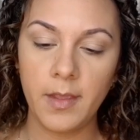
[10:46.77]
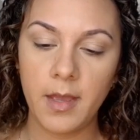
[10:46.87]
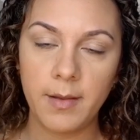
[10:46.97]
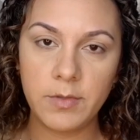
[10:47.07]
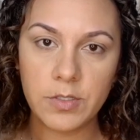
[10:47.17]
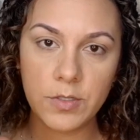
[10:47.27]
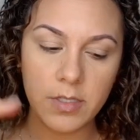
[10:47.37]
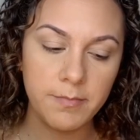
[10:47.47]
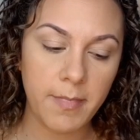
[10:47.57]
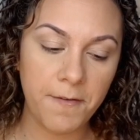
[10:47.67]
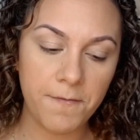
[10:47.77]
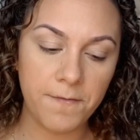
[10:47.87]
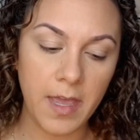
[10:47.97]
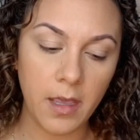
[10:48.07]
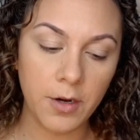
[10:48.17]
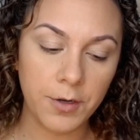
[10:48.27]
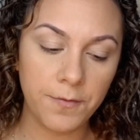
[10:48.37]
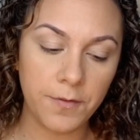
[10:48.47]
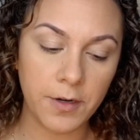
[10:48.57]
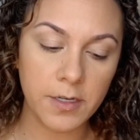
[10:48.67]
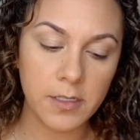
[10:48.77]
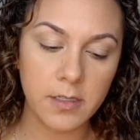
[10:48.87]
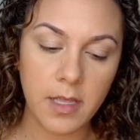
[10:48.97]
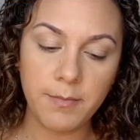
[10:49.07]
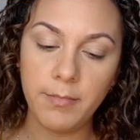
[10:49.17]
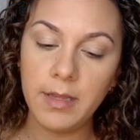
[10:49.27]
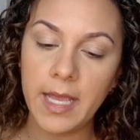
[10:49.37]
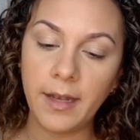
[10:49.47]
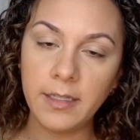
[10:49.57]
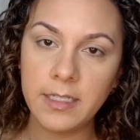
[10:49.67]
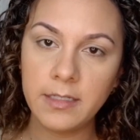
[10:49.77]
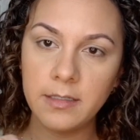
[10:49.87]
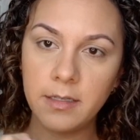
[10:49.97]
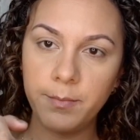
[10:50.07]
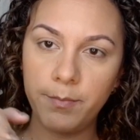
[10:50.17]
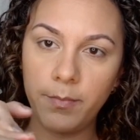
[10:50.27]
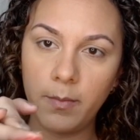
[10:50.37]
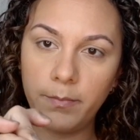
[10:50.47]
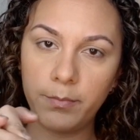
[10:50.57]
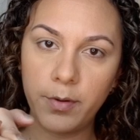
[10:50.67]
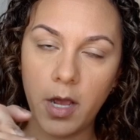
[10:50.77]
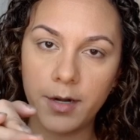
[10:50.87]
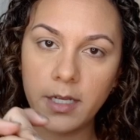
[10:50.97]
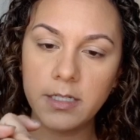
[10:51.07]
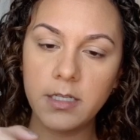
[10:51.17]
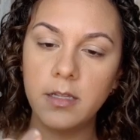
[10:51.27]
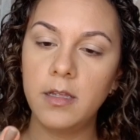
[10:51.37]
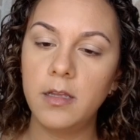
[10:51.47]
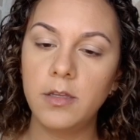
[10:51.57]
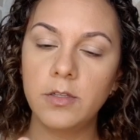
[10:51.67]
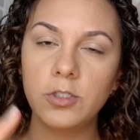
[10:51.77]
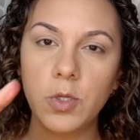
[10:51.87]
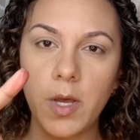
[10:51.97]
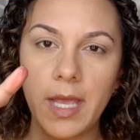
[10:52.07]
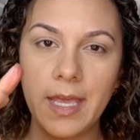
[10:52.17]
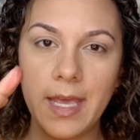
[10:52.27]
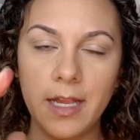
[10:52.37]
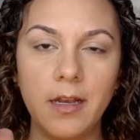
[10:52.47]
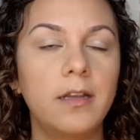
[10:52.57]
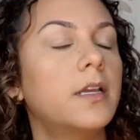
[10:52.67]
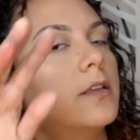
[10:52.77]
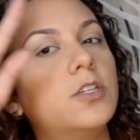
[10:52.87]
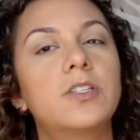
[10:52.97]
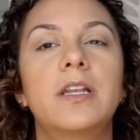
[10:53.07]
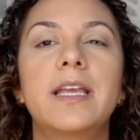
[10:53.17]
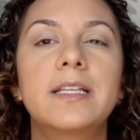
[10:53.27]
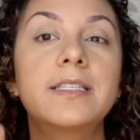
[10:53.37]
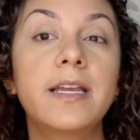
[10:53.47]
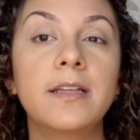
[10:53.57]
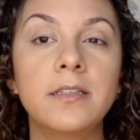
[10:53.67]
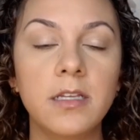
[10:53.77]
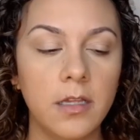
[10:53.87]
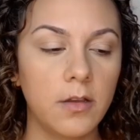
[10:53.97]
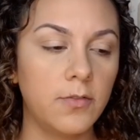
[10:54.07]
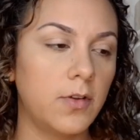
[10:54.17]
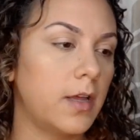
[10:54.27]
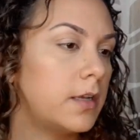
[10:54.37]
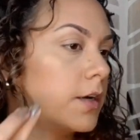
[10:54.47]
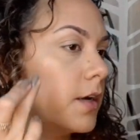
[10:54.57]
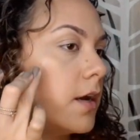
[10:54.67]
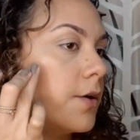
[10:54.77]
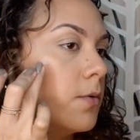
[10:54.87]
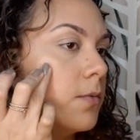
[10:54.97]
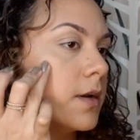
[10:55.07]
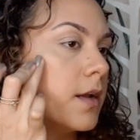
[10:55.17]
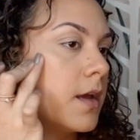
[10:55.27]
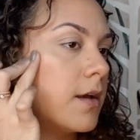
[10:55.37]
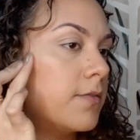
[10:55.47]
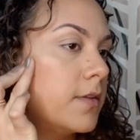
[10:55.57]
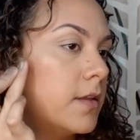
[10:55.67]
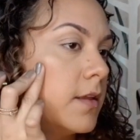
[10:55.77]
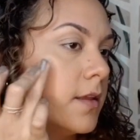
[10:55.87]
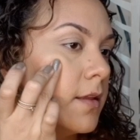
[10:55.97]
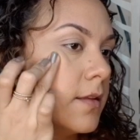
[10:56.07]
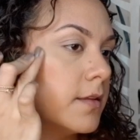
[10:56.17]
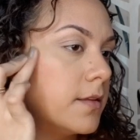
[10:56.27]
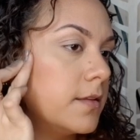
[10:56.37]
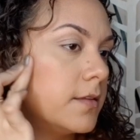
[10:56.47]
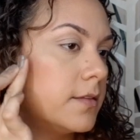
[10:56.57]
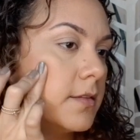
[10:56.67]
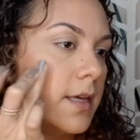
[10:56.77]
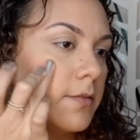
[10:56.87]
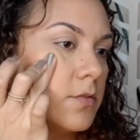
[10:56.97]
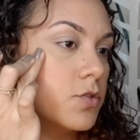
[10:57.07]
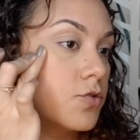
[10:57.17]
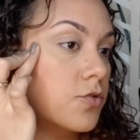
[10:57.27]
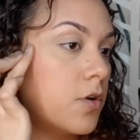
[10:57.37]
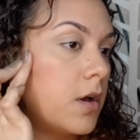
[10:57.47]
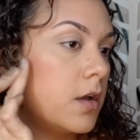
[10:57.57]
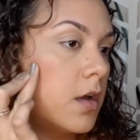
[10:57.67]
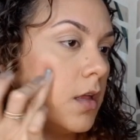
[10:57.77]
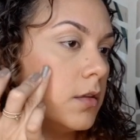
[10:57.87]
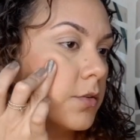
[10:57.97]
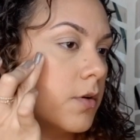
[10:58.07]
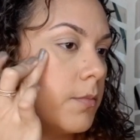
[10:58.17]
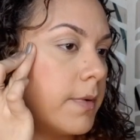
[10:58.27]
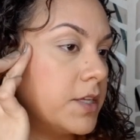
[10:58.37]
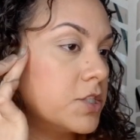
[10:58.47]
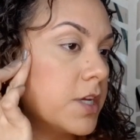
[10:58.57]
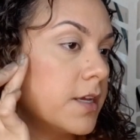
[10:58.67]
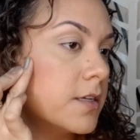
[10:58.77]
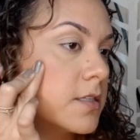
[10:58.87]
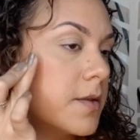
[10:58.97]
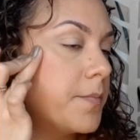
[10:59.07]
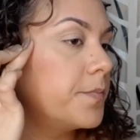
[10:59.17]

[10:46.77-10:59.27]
I'm just using my finger first and blending the product so I get like just like a tint of color. I don't want to have that strong color on my cheeks.